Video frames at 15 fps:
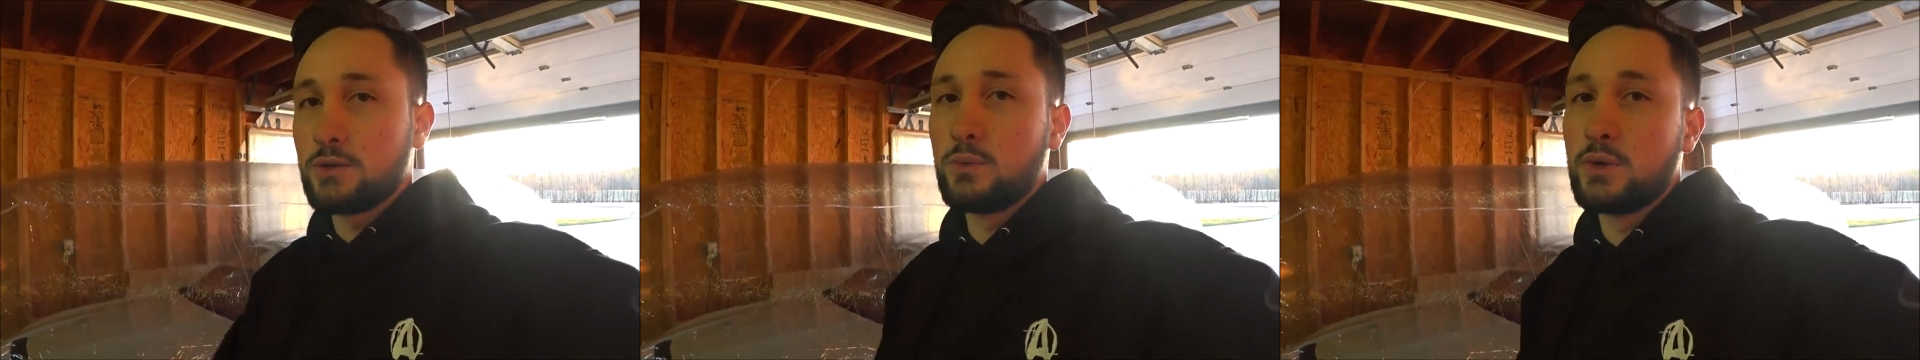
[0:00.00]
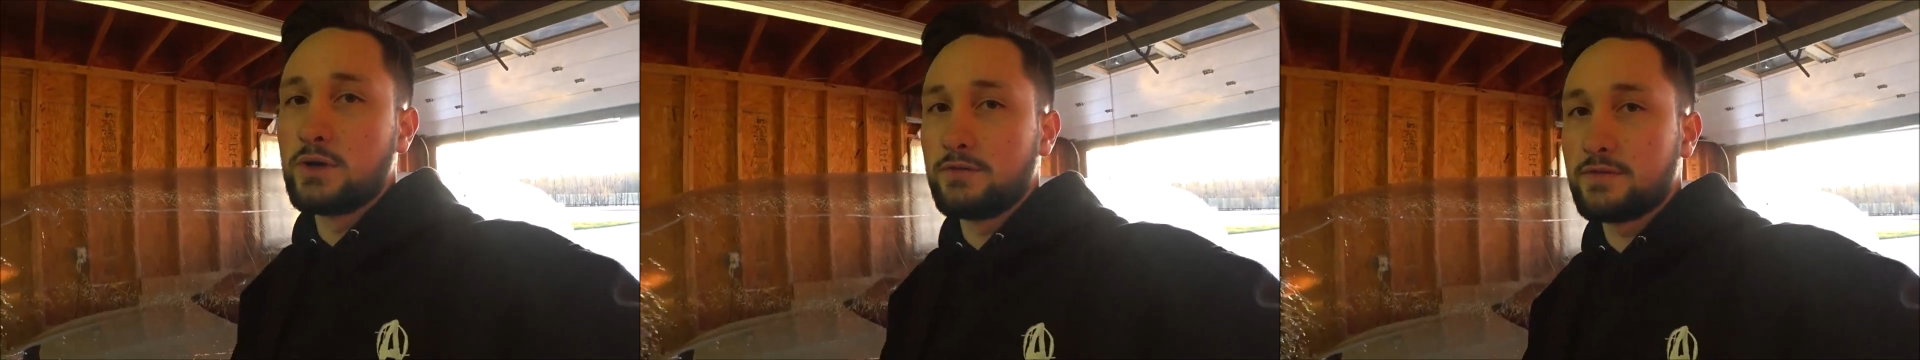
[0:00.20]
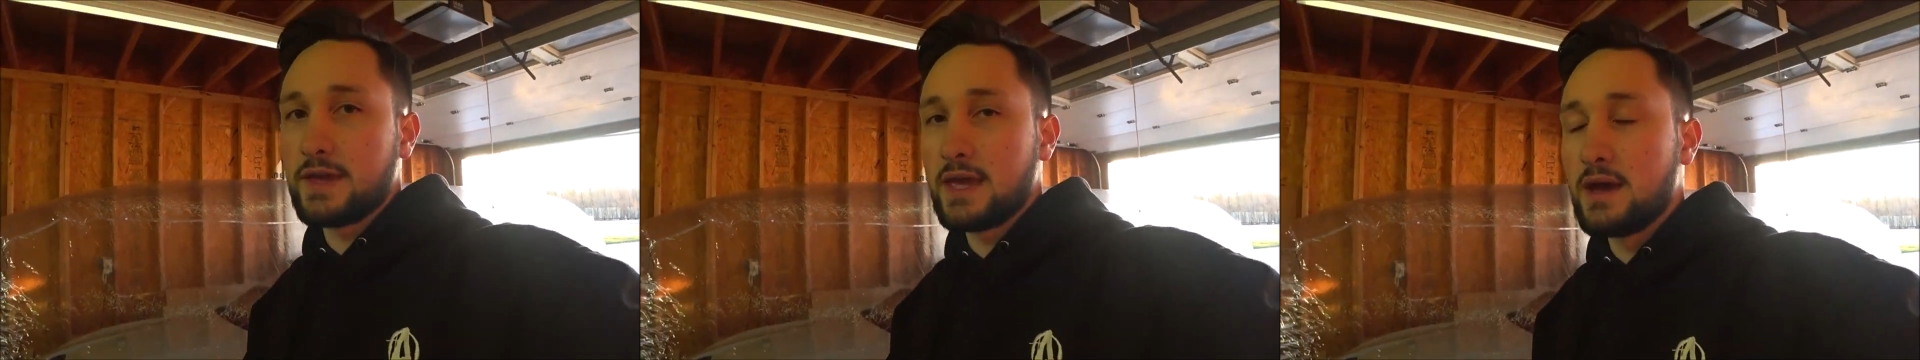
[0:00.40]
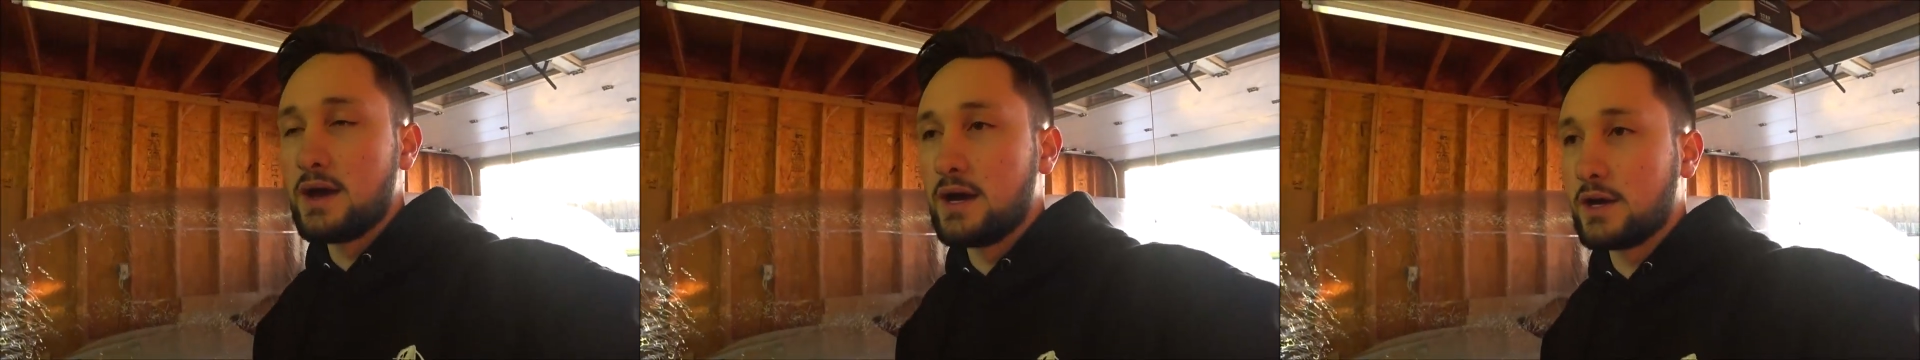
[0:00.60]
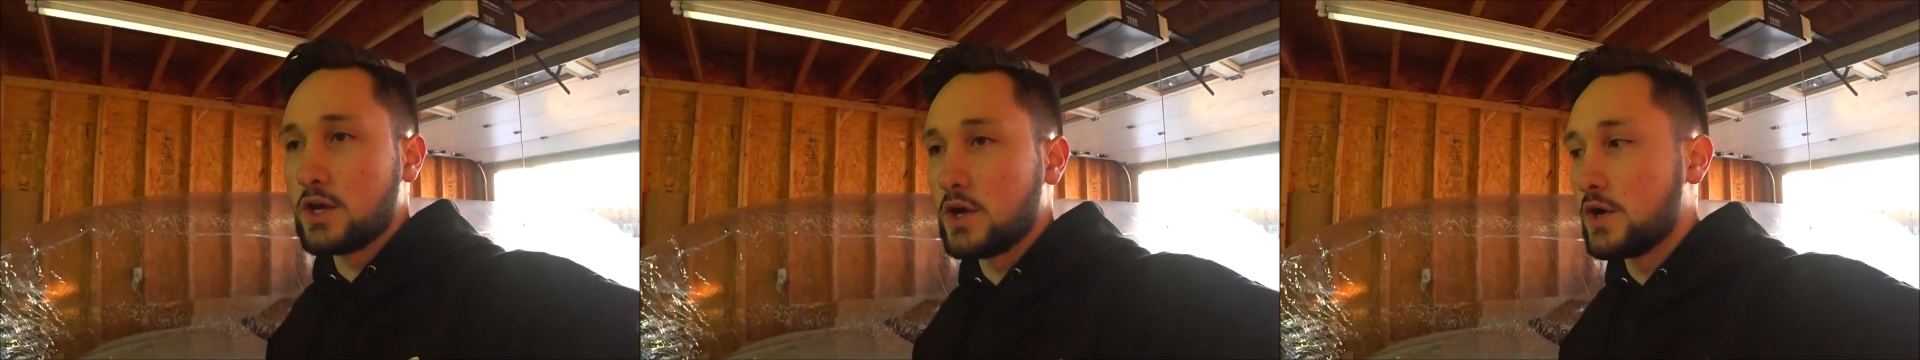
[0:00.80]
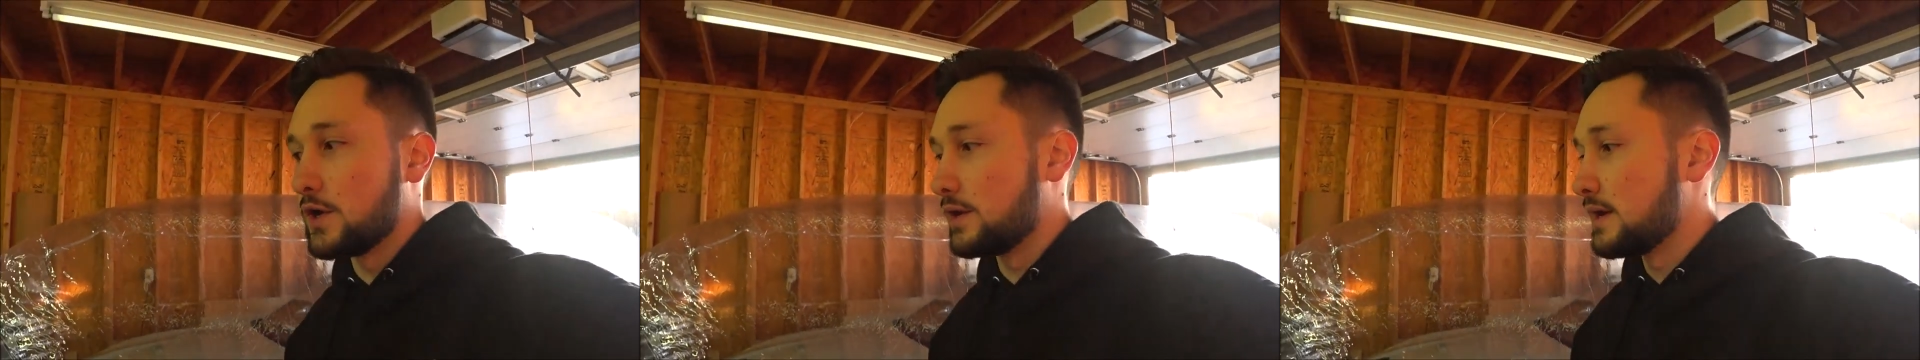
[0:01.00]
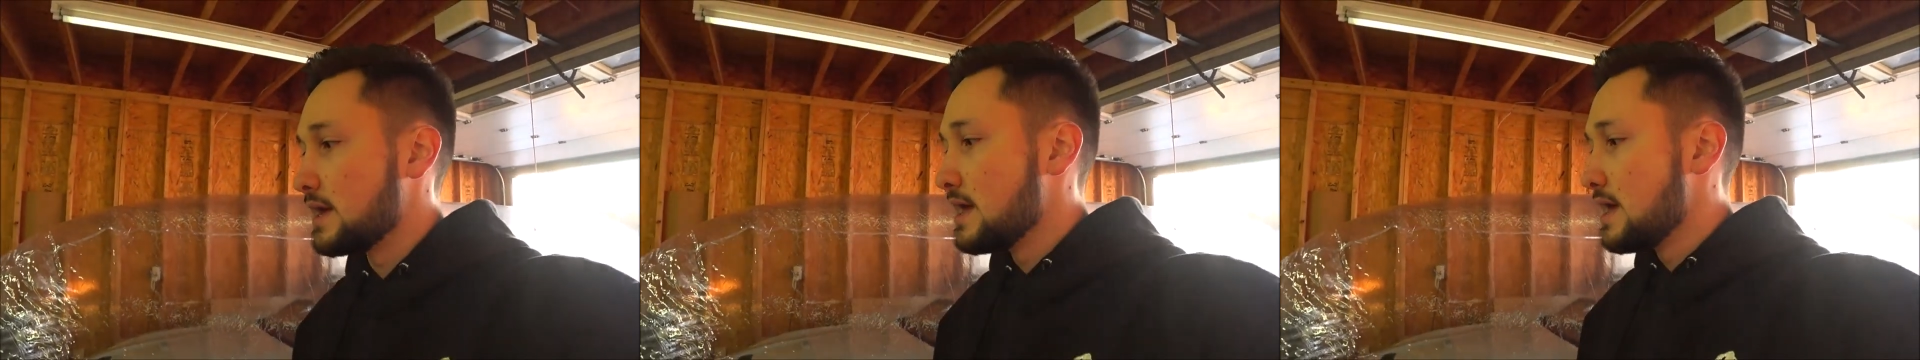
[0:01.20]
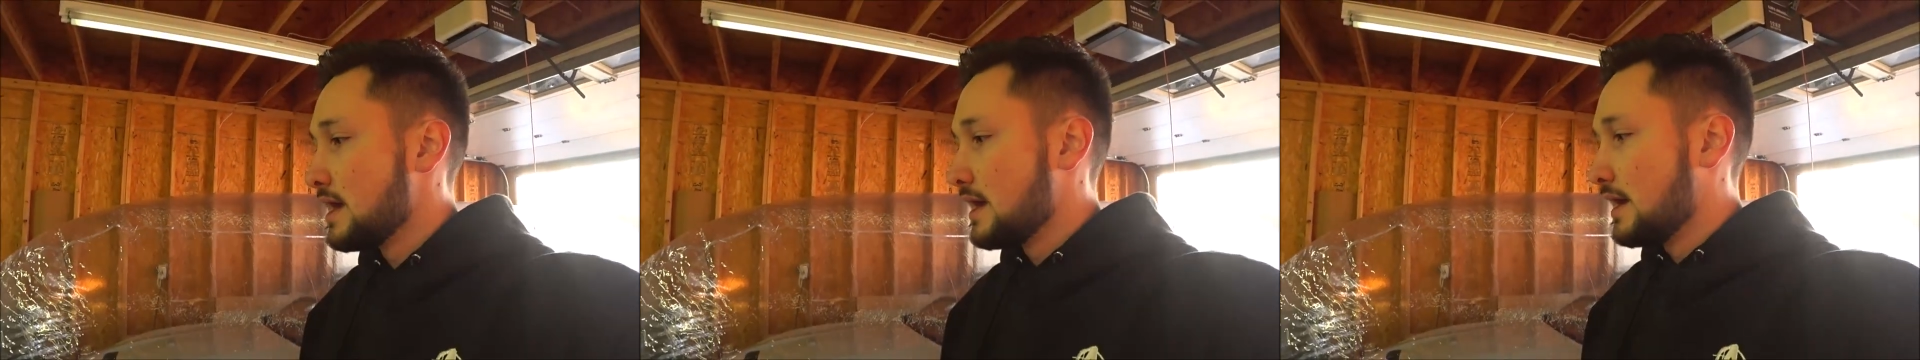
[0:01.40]
it would have caught.
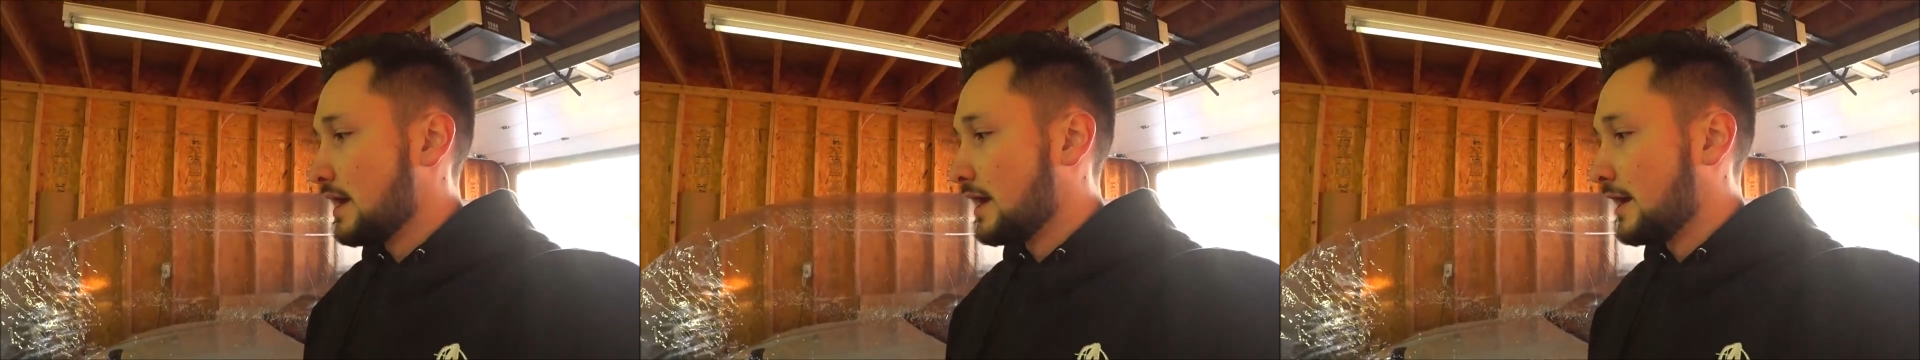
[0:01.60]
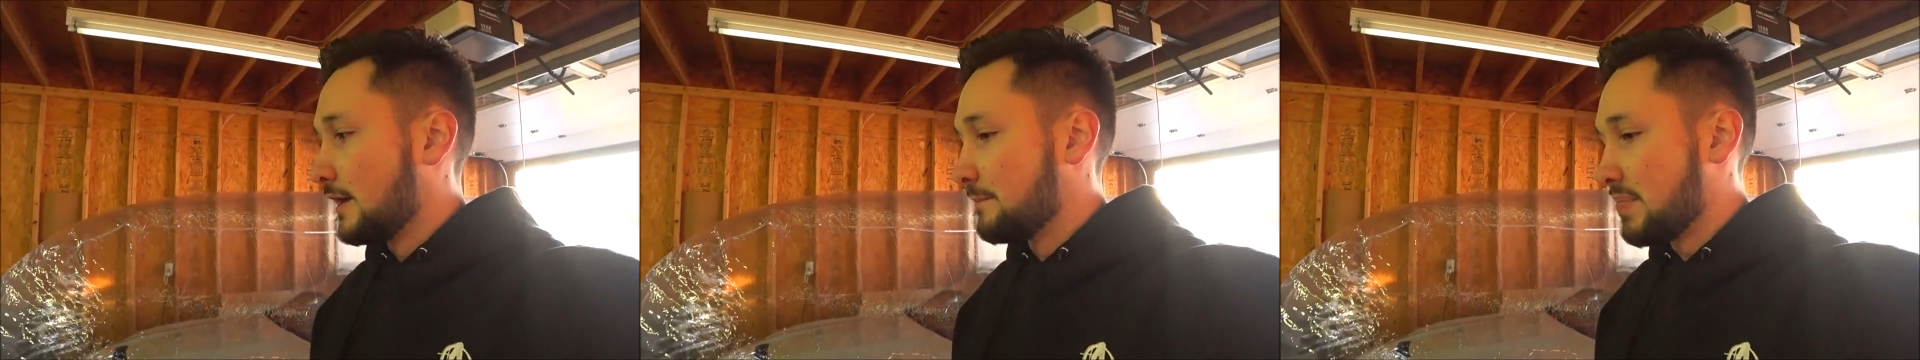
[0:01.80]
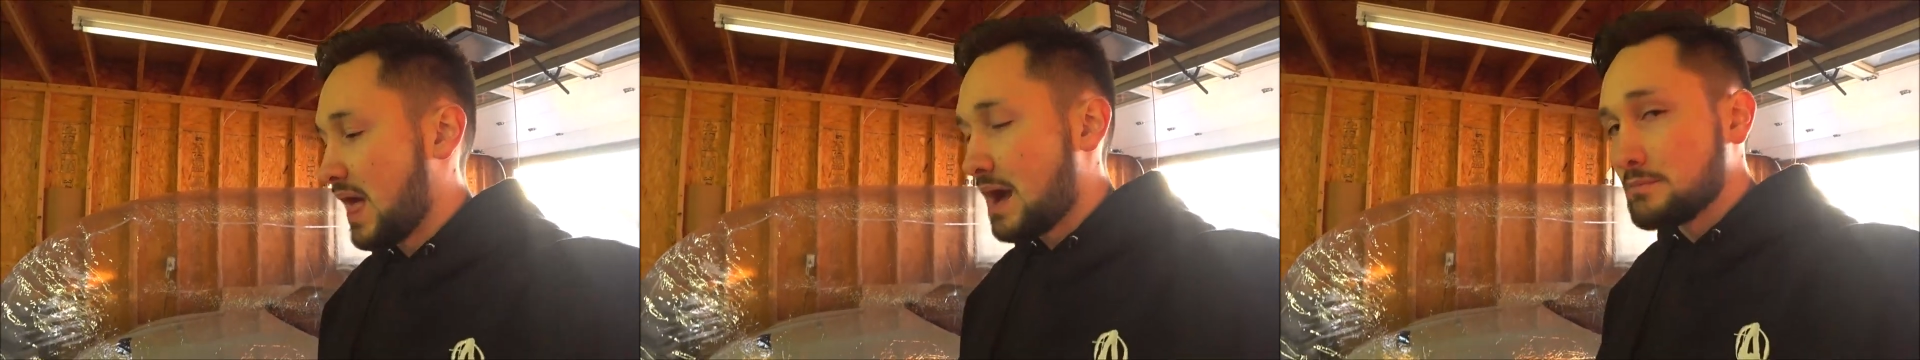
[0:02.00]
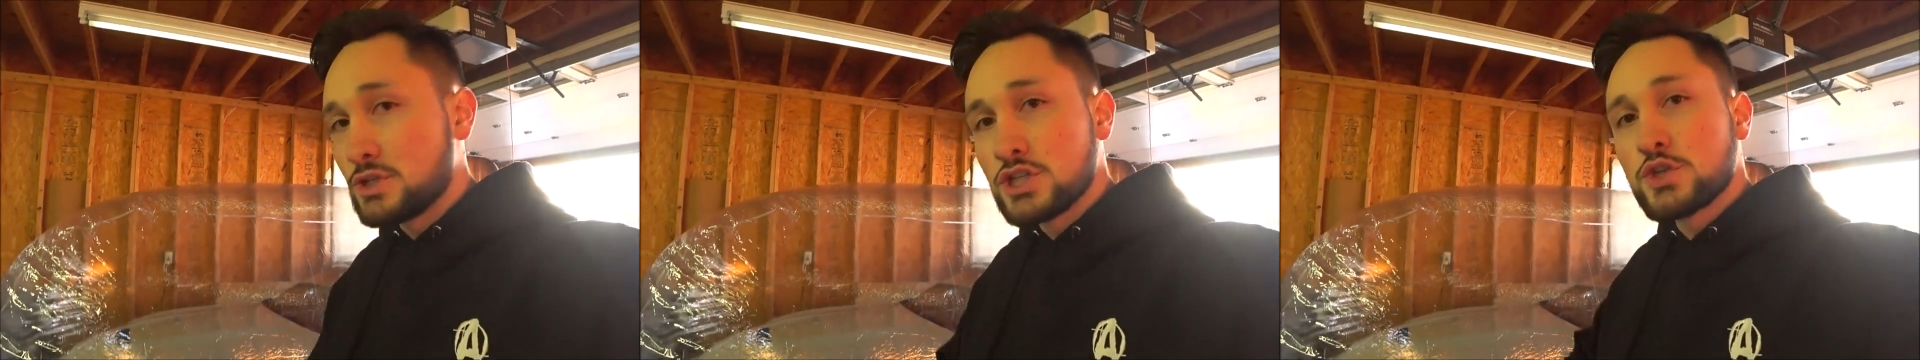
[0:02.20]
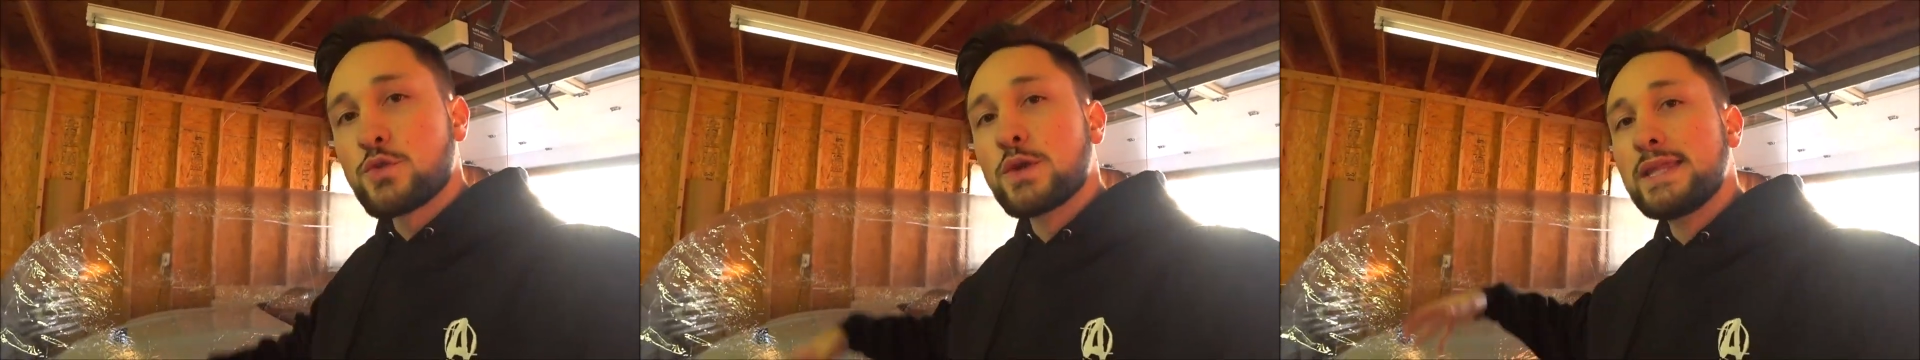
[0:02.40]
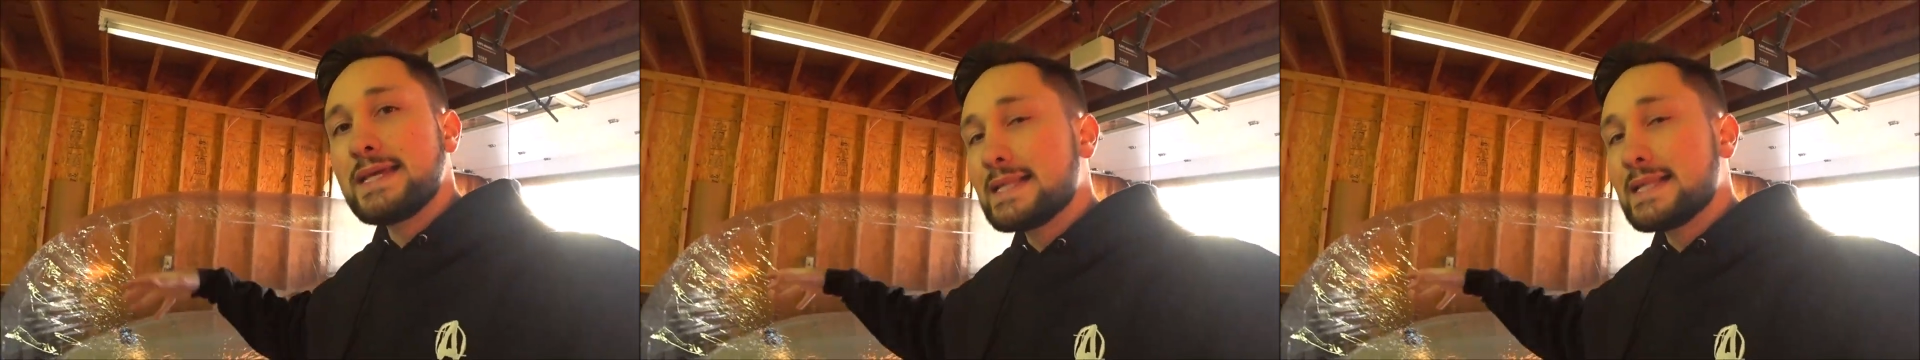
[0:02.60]
I'm just really